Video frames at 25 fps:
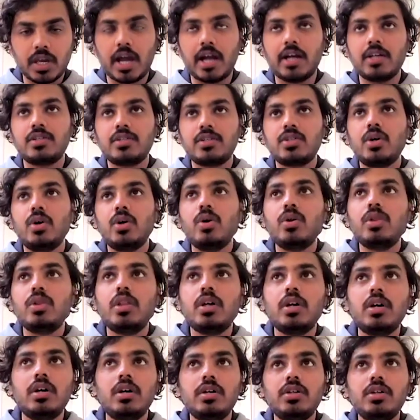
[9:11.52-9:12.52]
Yeah, so
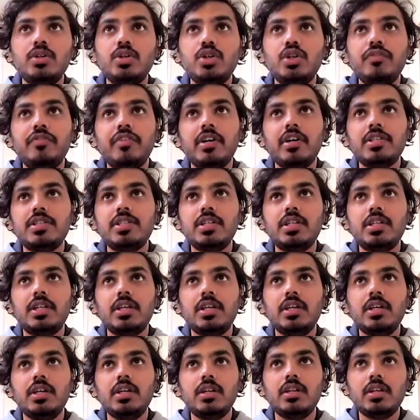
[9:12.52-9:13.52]
the
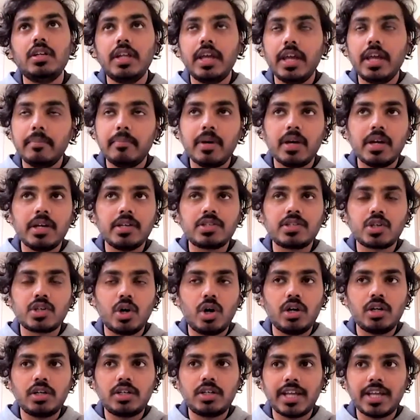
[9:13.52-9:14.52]
university name is
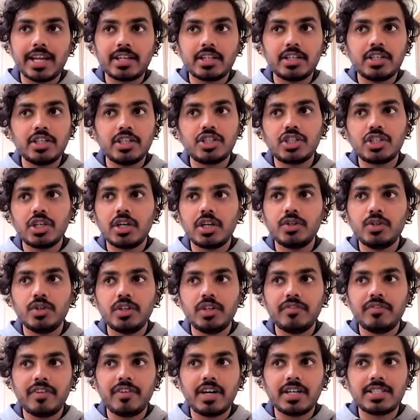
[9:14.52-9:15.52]
called Technische
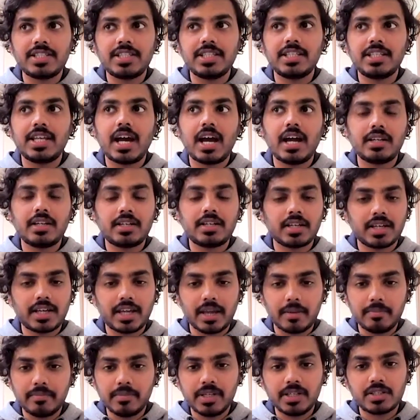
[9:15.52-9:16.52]
Universität
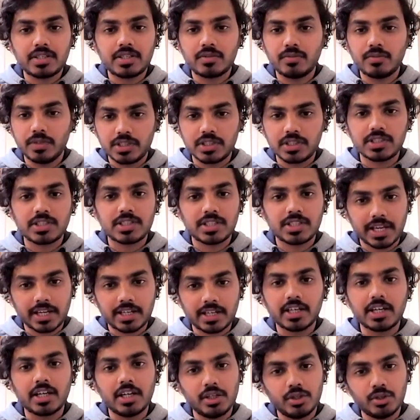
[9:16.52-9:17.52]
Chemnitz, which is
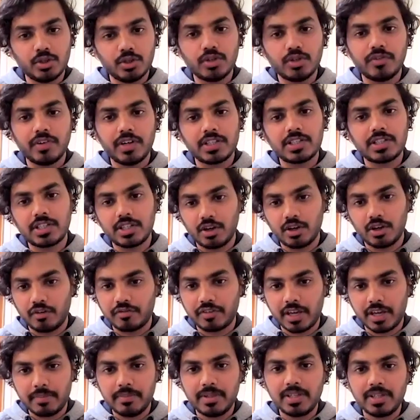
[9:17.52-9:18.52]
Technical University
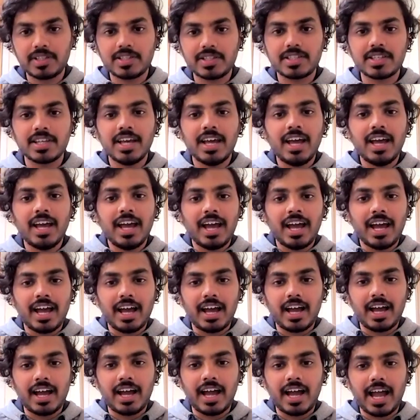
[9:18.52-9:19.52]
of Chemnitz.
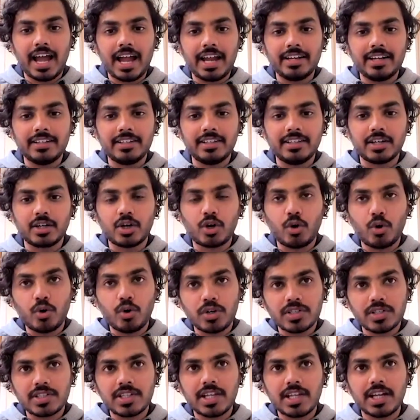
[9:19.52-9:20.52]
And the
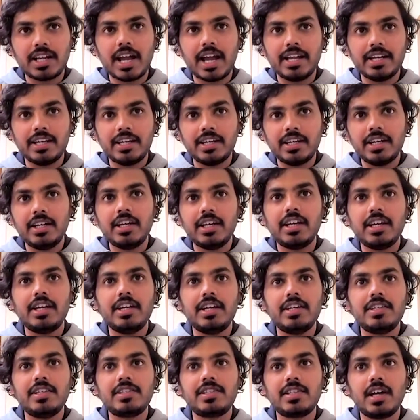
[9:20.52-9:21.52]
course that I did
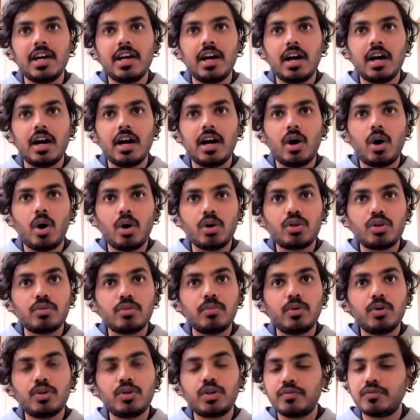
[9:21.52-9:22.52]
is
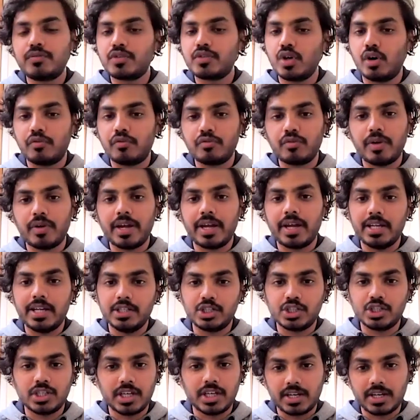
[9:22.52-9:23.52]
Automotive Software
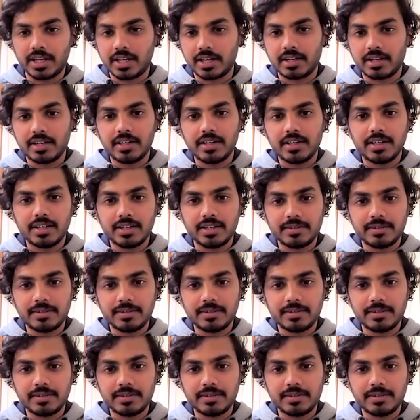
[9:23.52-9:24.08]
Engineering.